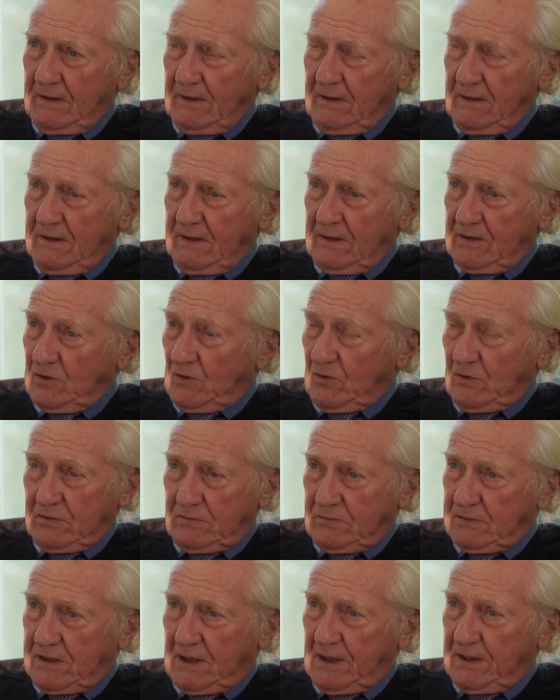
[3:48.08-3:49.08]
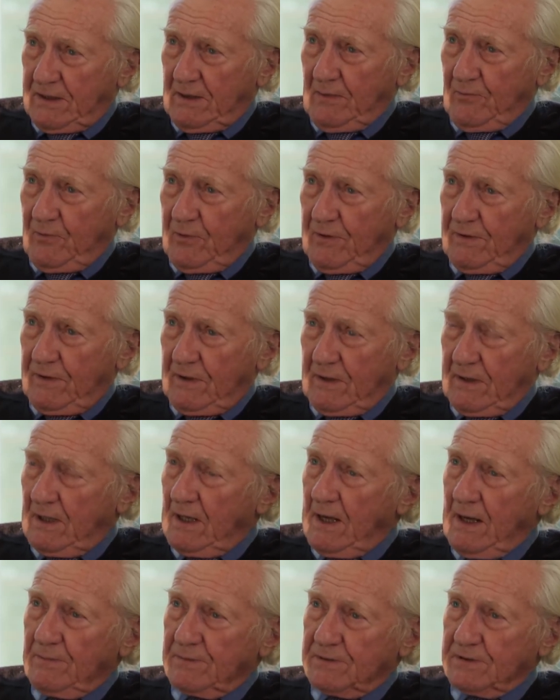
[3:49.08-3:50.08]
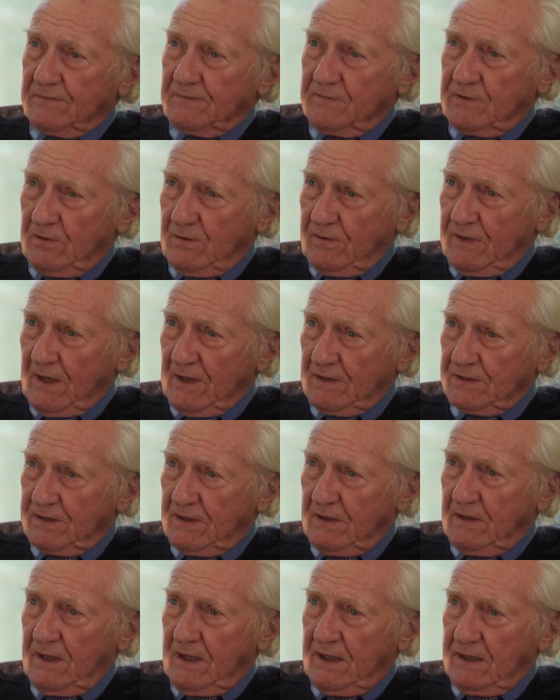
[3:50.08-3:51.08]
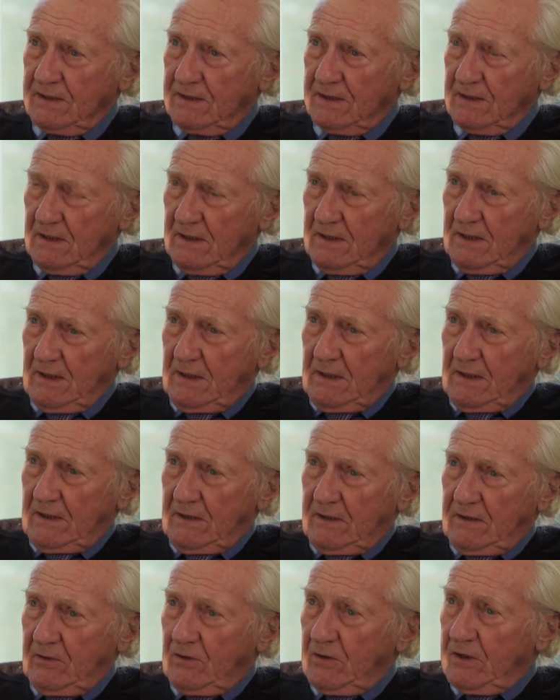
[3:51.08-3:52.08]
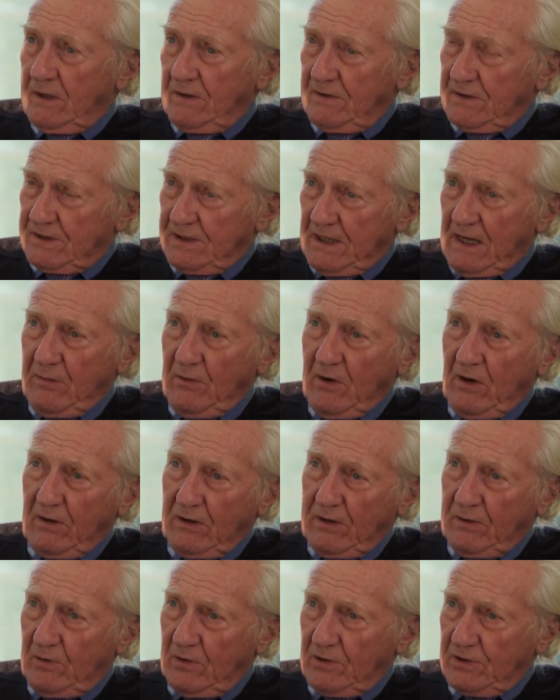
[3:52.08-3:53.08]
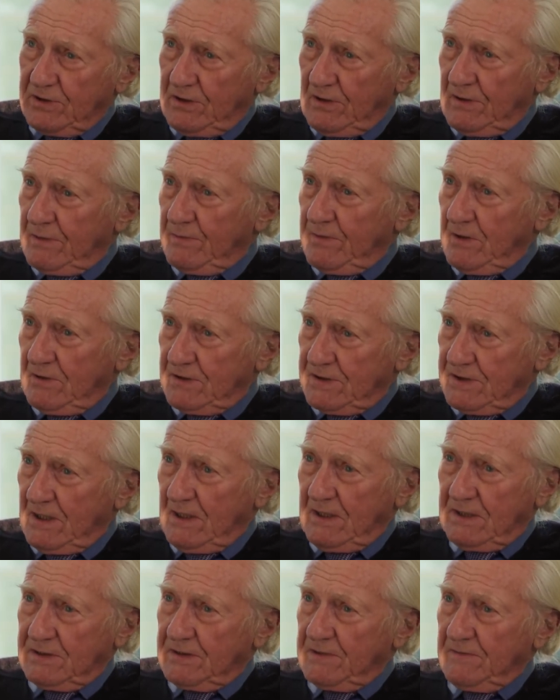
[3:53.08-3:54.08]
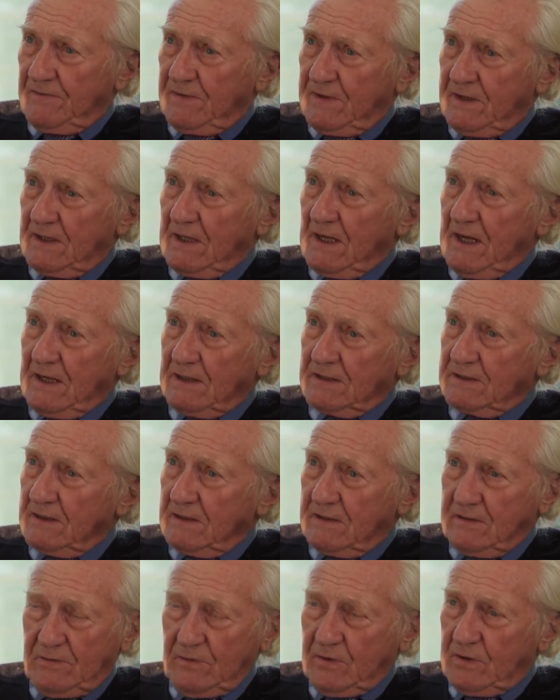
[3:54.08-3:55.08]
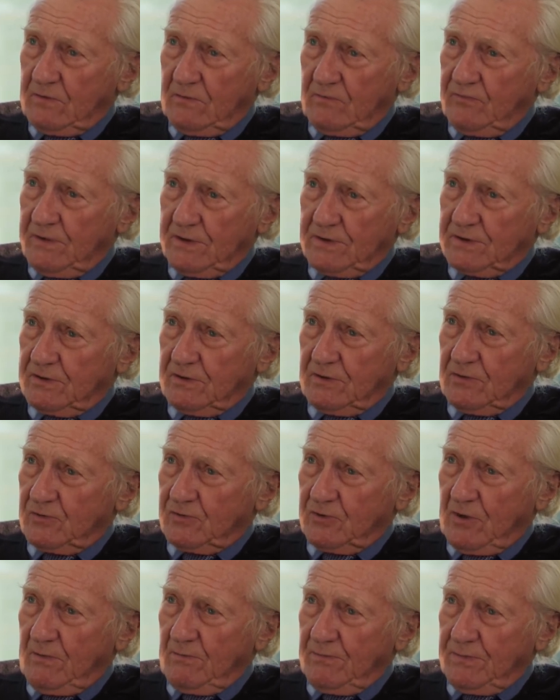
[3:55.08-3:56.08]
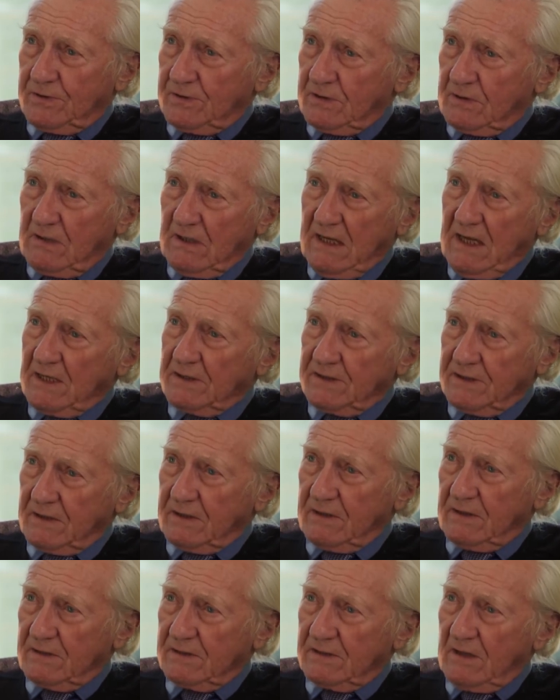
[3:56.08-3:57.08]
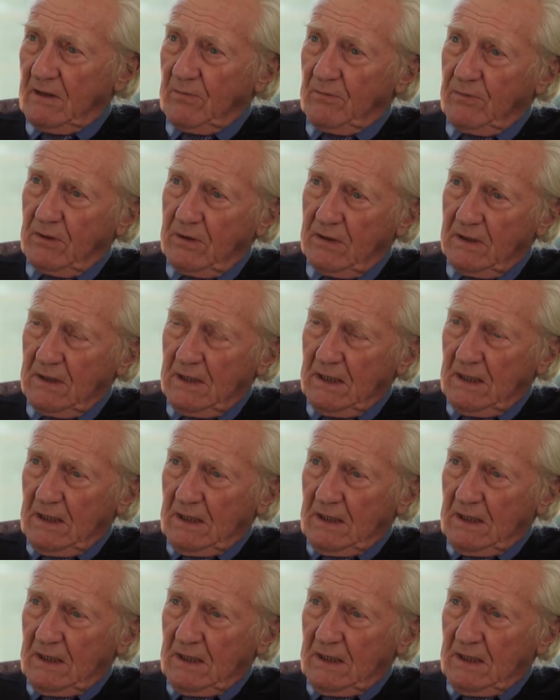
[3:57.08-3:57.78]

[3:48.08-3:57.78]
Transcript: It's all tied up with the collapse of 2008. You hear the same arguments on both sides of the Atlantic. I mean, President Trump is a classic example.